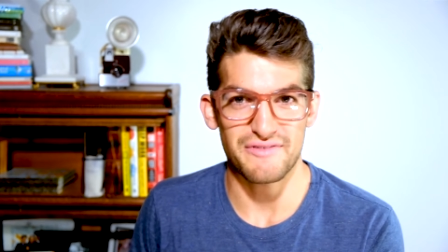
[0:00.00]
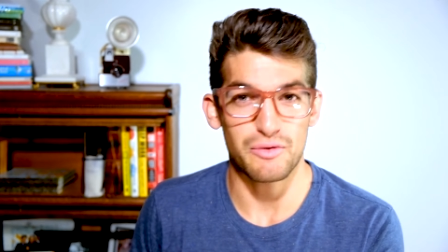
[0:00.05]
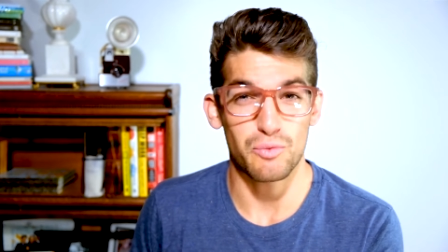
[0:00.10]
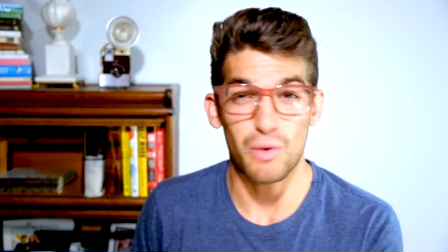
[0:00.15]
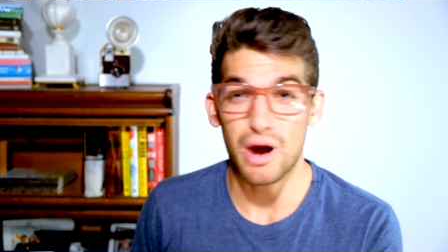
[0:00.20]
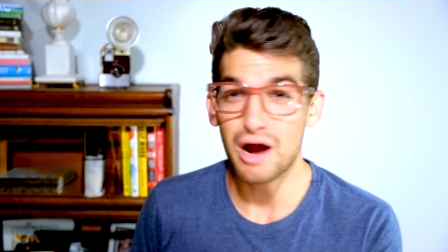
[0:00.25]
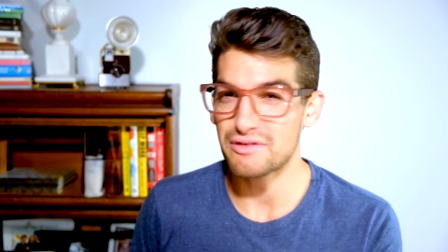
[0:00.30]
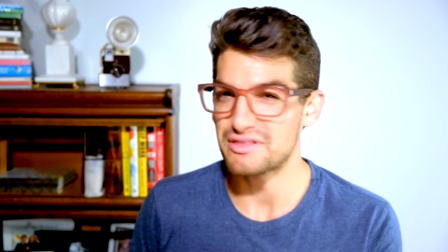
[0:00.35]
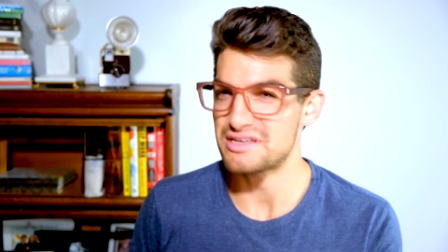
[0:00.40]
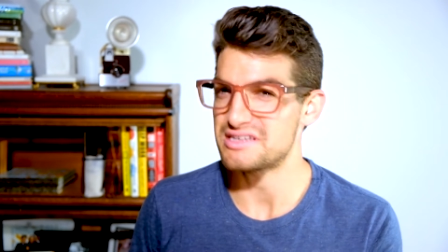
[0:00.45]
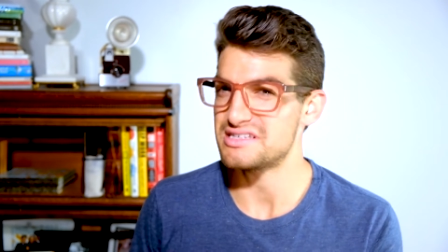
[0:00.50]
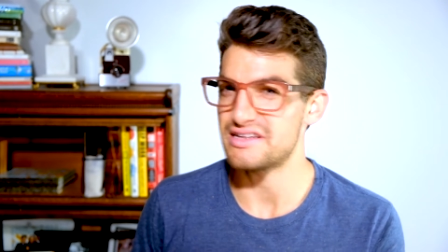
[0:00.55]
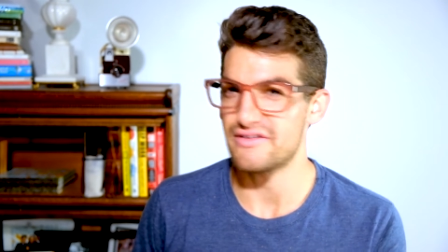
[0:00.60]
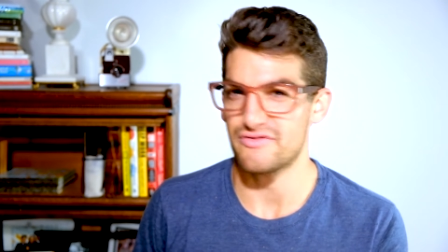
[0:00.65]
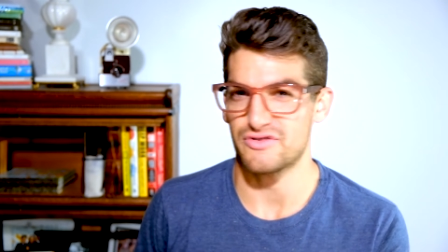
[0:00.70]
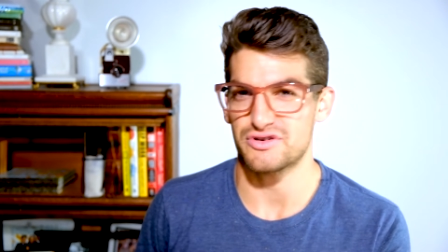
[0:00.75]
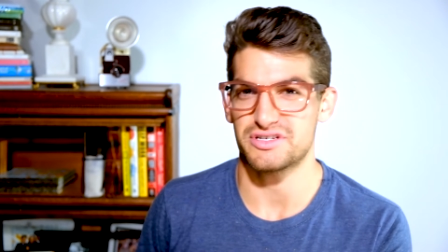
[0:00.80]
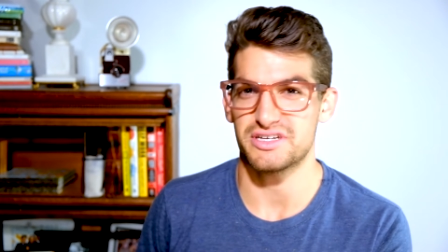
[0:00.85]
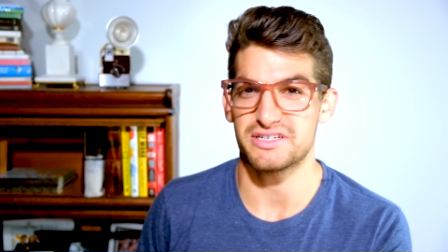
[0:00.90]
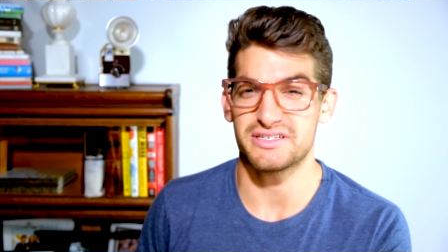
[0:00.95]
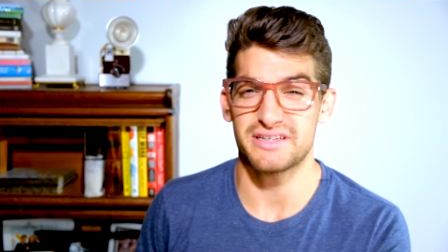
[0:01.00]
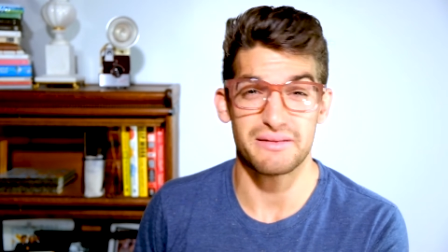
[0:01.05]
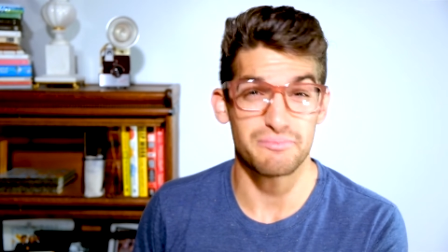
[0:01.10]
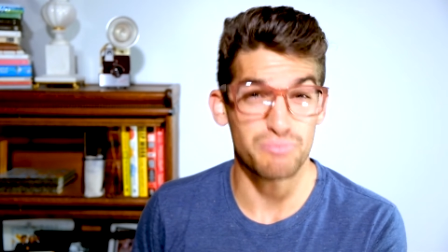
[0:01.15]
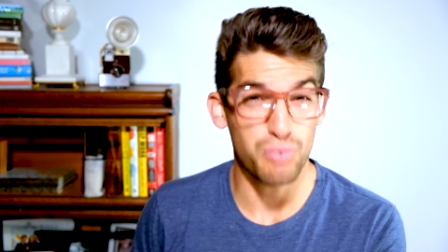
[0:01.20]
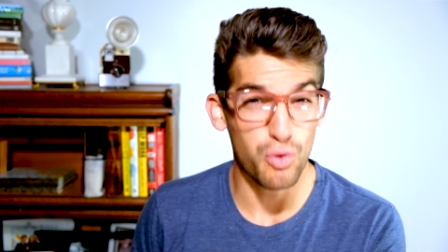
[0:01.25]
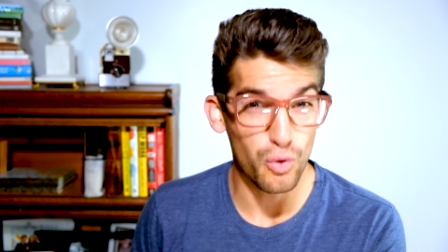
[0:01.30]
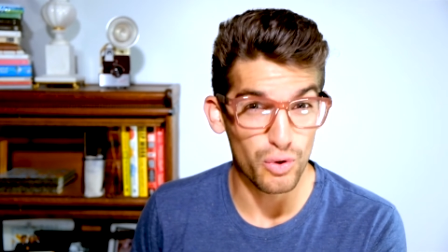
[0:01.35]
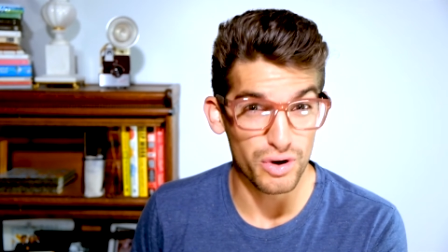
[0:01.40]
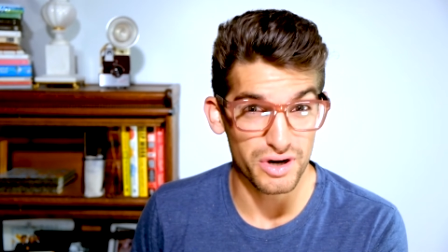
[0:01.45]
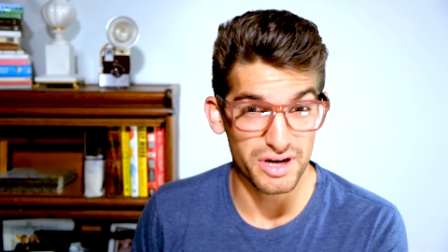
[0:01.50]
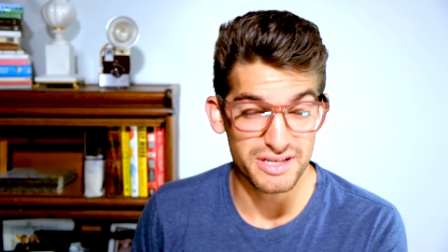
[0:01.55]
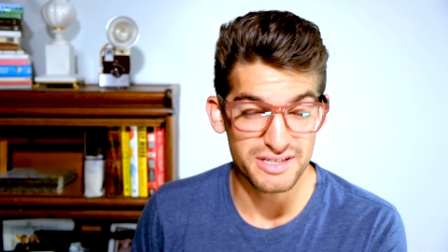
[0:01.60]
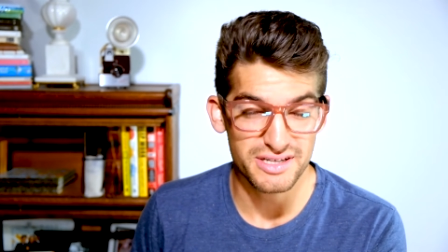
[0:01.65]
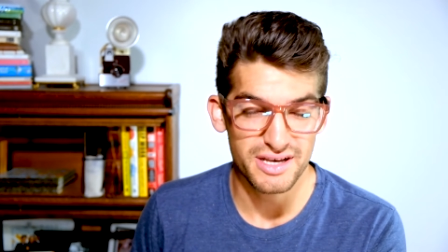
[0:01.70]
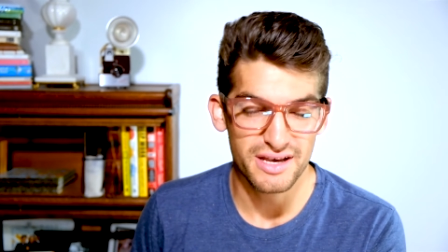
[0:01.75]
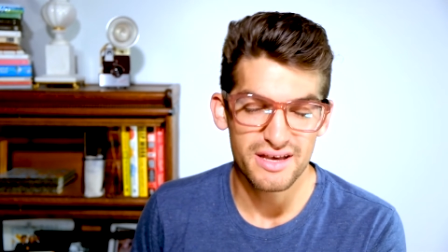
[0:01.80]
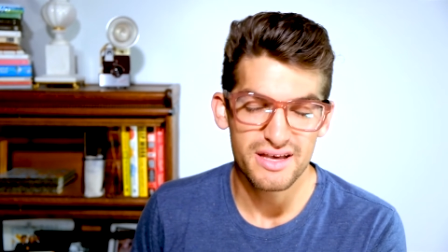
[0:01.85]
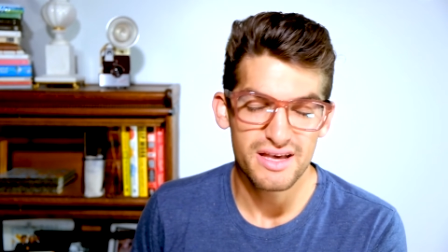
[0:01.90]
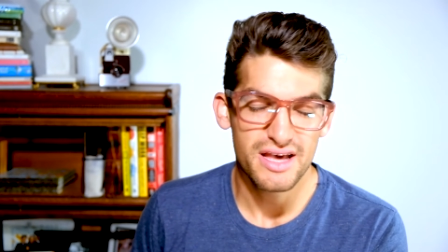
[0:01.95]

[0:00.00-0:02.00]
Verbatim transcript: and why are these differences important?